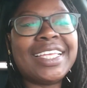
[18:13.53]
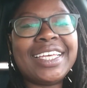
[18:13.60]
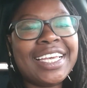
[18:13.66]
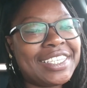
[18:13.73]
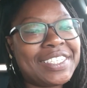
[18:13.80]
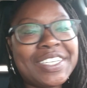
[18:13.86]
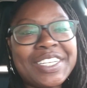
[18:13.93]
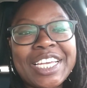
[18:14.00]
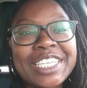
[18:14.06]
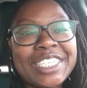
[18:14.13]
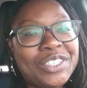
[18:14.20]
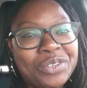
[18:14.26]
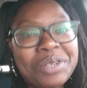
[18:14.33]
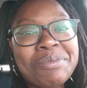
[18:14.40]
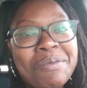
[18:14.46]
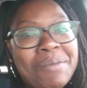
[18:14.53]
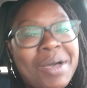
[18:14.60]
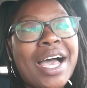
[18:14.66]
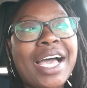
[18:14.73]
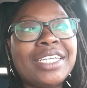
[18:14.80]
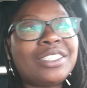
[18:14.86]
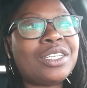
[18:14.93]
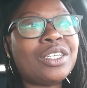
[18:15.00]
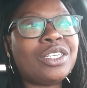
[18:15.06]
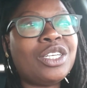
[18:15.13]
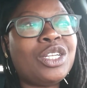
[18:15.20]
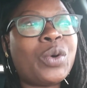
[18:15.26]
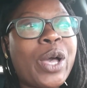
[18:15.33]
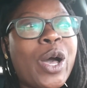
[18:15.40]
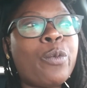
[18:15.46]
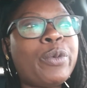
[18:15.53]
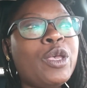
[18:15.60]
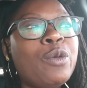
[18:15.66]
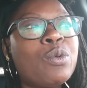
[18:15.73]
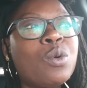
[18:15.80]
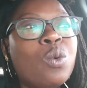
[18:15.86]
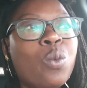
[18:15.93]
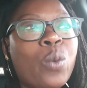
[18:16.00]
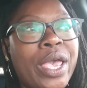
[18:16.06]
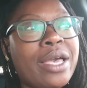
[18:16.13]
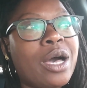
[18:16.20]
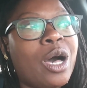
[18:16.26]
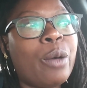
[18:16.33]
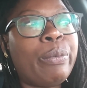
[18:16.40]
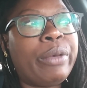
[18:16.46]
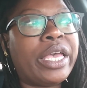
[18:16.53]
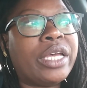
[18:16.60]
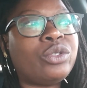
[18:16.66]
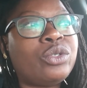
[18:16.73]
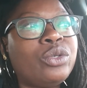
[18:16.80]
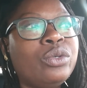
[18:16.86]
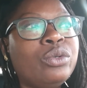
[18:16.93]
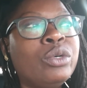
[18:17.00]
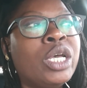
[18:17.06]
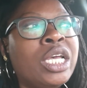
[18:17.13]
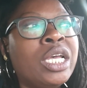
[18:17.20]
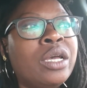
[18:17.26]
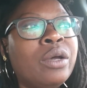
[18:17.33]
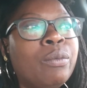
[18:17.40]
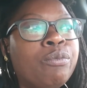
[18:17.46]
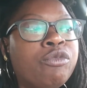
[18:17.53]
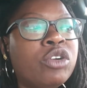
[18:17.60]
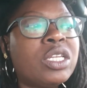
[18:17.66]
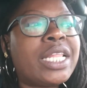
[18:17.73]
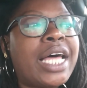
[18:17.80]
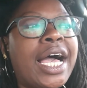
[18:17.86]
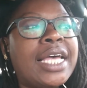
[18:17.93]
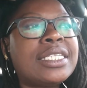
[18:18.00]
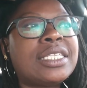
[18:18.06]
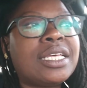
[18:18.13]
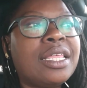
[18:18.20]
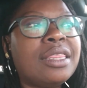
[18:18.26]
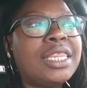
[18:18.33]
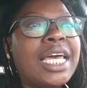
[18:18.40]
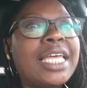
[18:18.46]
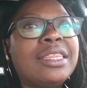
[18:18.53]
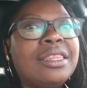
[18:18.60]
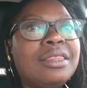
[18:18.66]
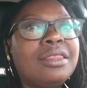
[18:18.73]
it's a dream of mine to, help people wake up and to realize that